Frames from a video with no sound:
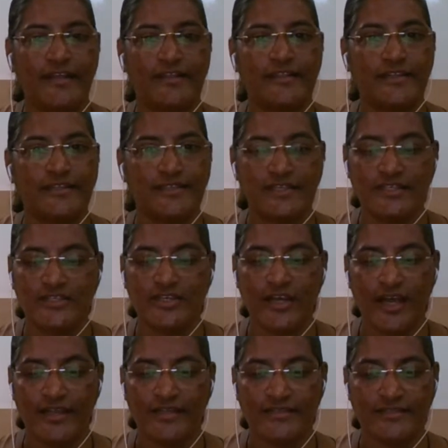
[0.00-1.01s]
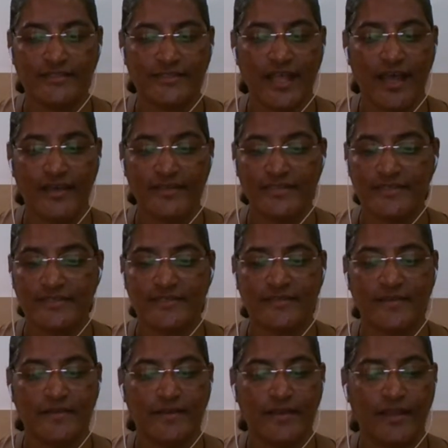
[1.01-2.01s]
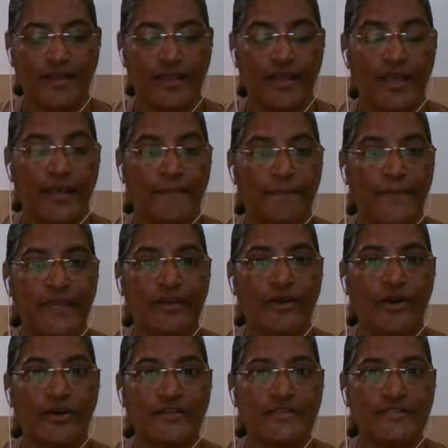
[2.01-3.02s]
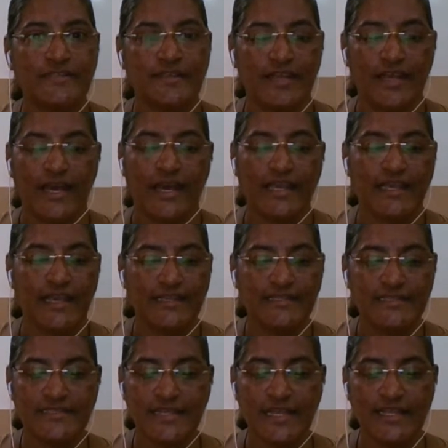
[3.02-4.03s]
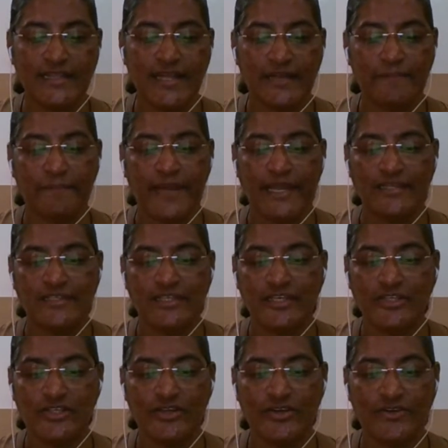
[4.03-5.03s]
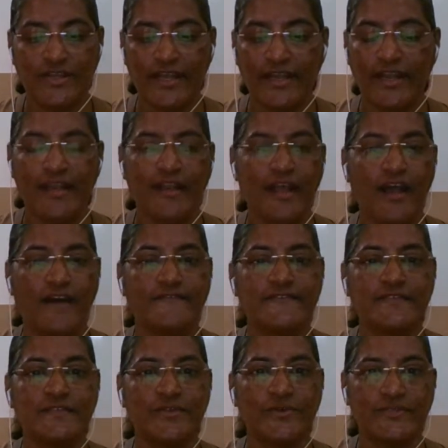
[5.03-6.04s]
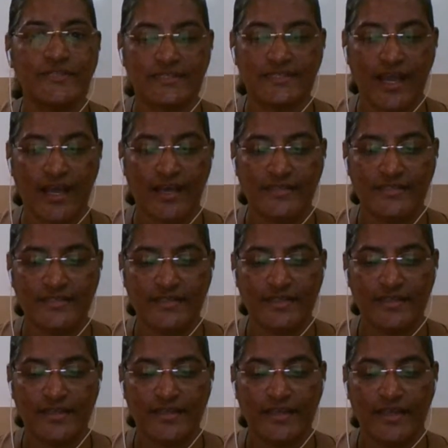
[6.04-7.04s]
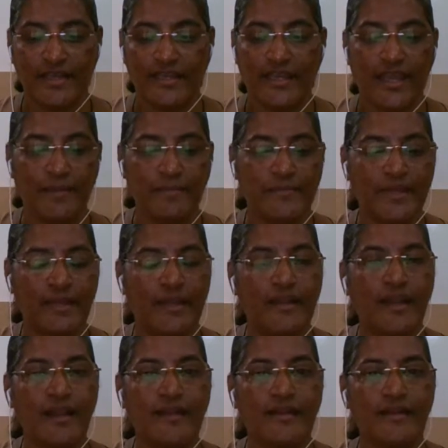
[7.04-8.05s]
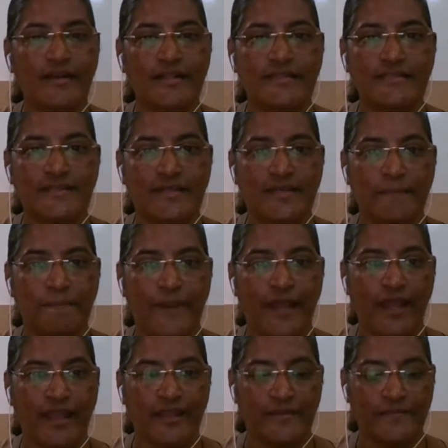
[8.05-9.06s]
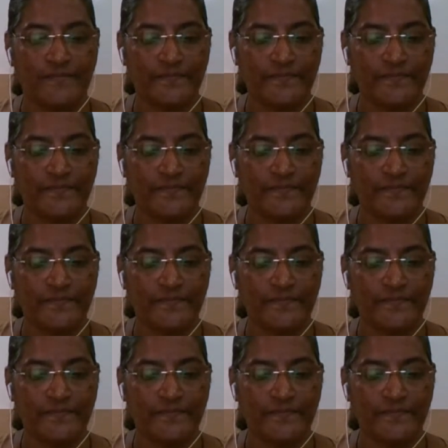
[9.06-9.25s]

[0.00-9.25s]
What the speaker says: the teacher asked. "Because I can see that my teacher really loves those stars," came the little girl's reply.